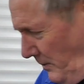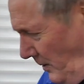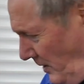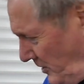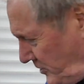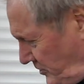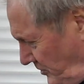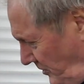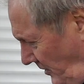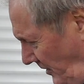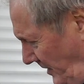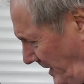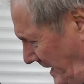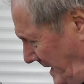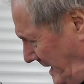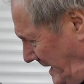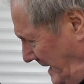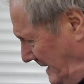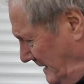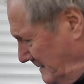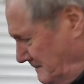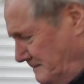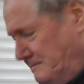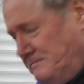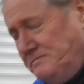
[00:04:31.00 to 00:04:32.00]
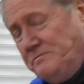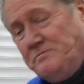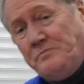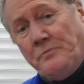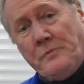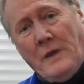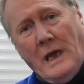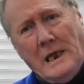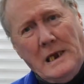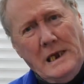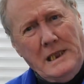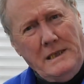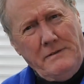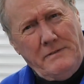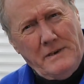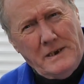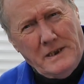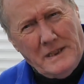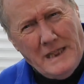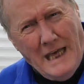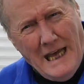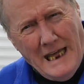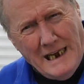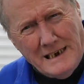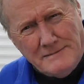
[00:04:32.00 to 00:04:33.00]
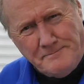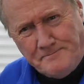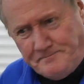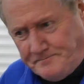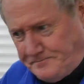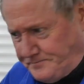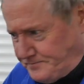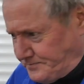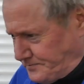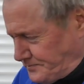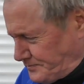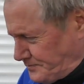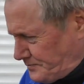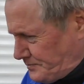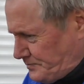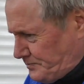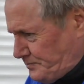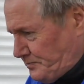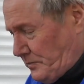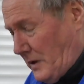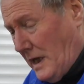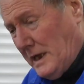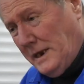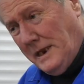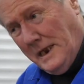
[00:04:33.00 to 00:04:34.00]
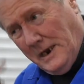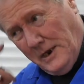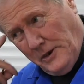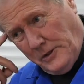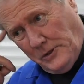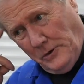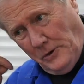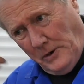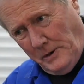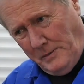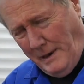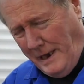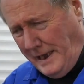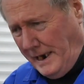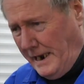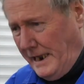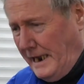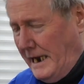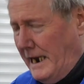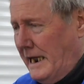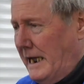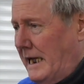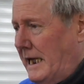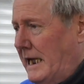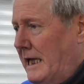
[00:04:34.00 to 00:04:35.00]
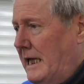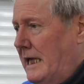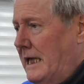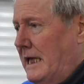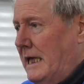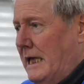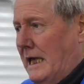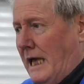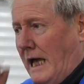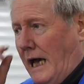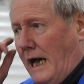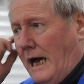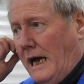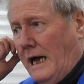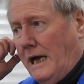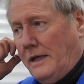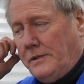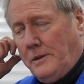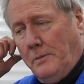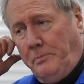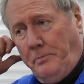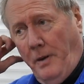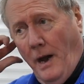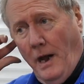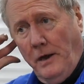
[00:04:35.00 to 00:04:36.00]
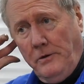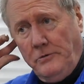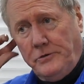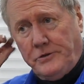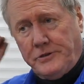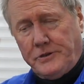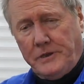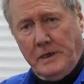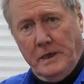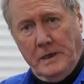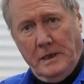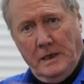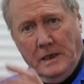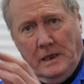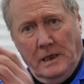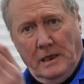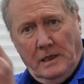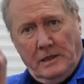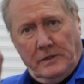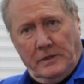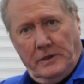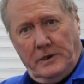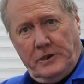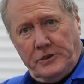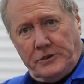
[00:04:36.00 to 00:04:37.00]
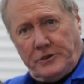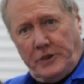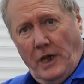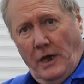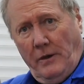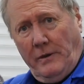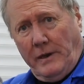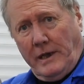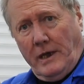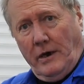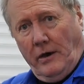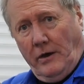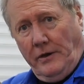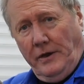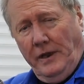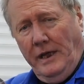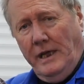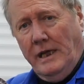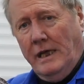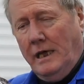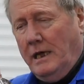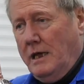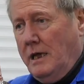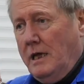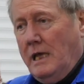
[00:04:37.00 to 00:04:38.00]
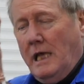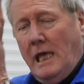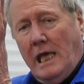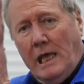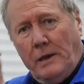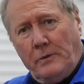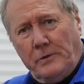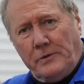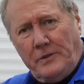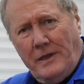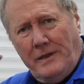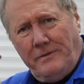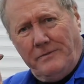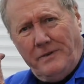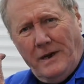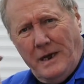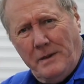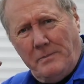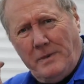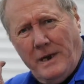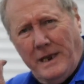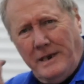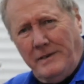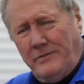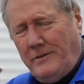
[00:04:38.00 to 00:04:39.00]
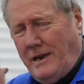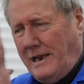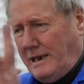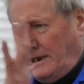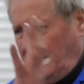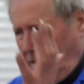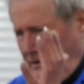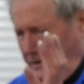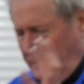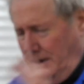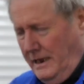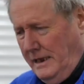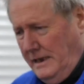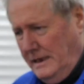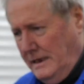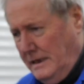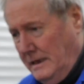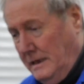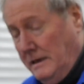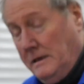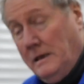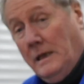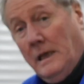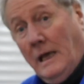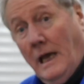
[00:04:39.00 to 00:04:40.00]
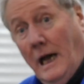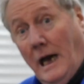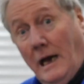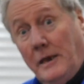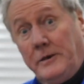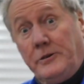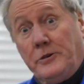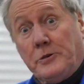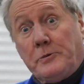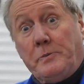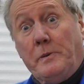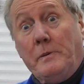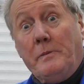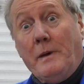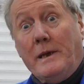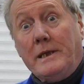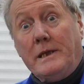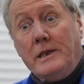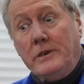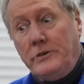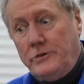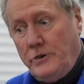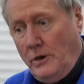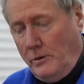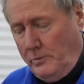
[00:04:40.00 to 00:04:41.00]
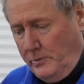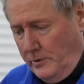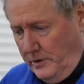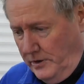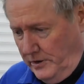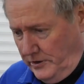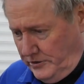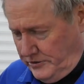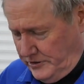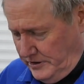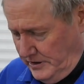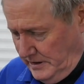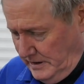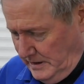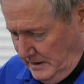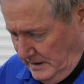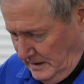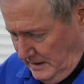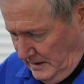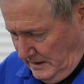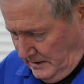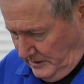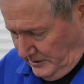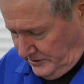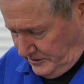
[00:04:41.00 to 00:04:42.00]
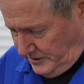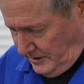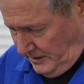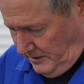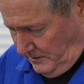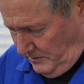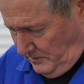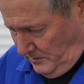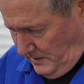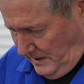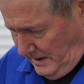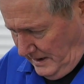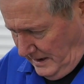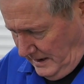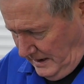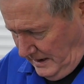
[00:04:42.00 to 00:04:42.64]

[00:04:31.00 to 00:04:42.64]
washer on it and leave it at that, and then I thought about it. The post that it's going on, it would then vibrate and rattle, and I'd just be making the job worse. So